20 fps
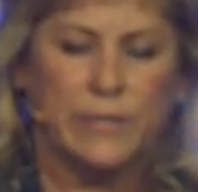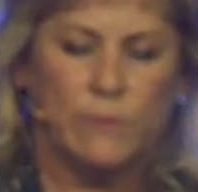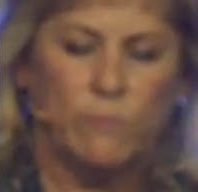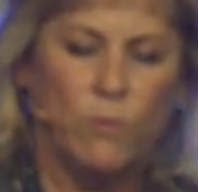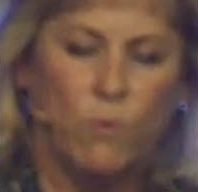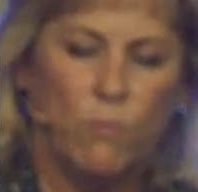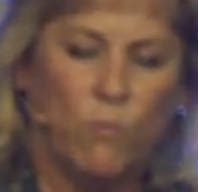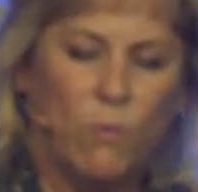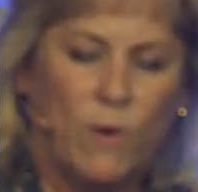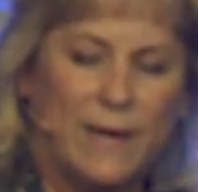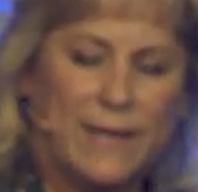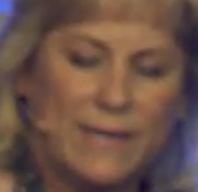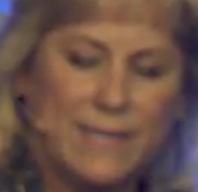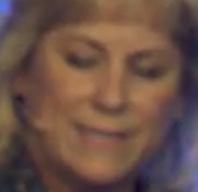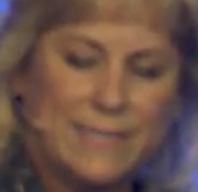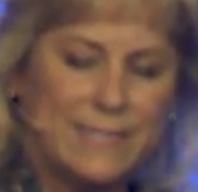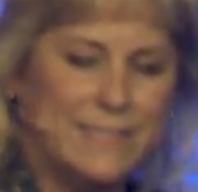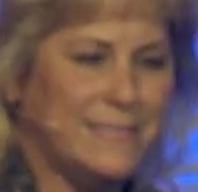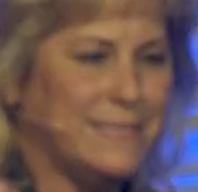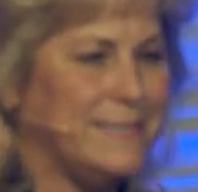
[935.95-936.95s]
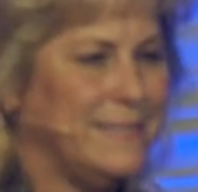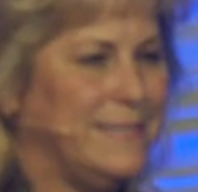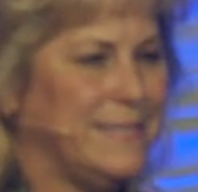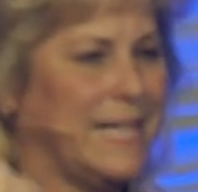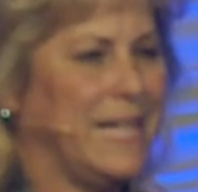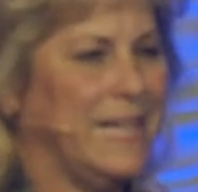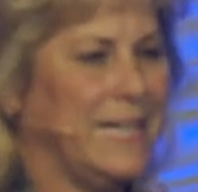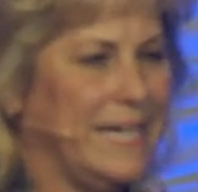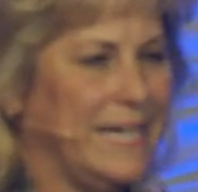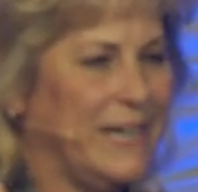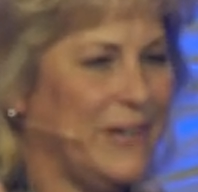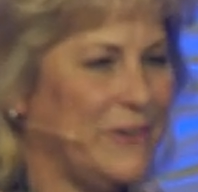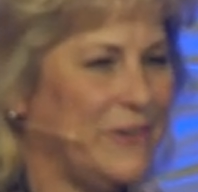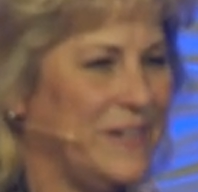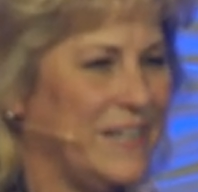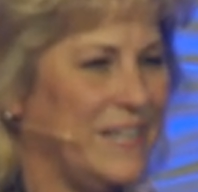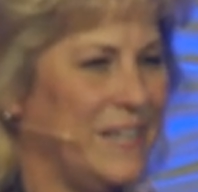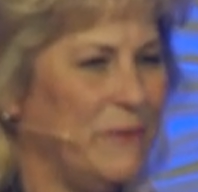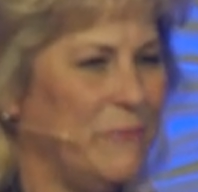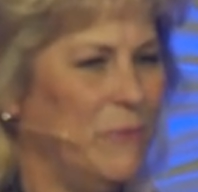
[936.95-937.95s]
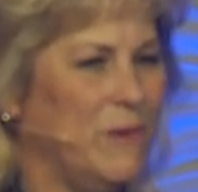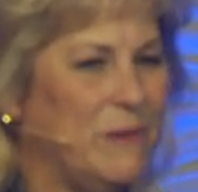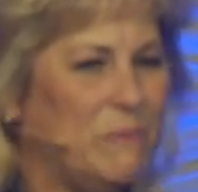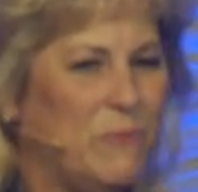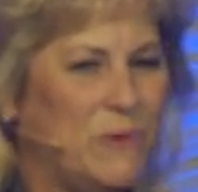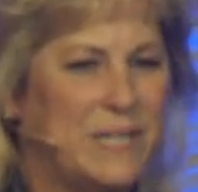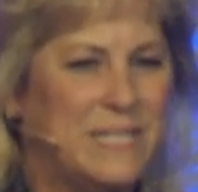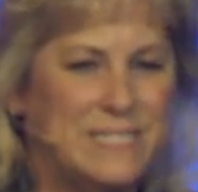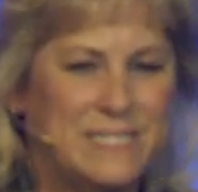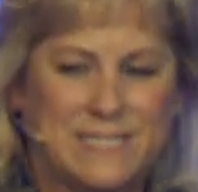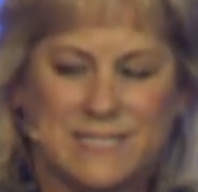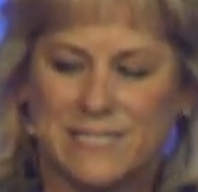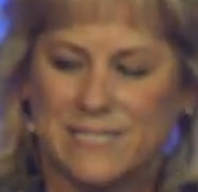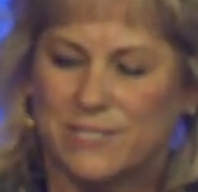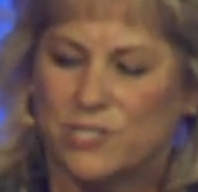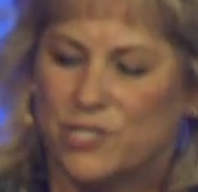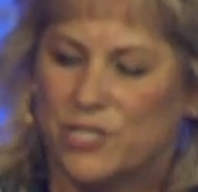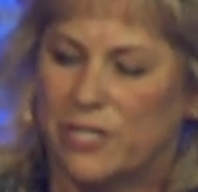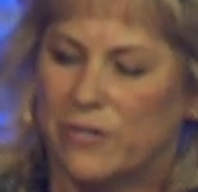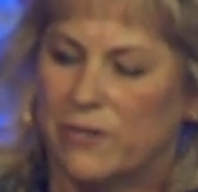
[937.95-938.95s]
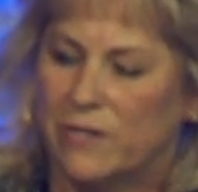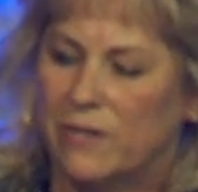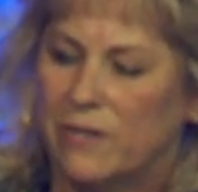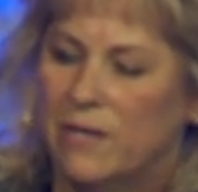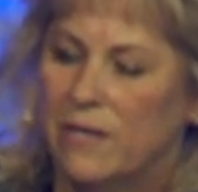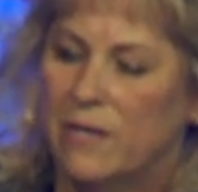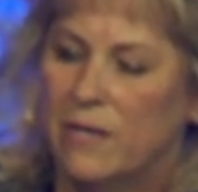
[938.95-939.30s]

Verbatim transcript: what is clarity? What, what is this, Sharon?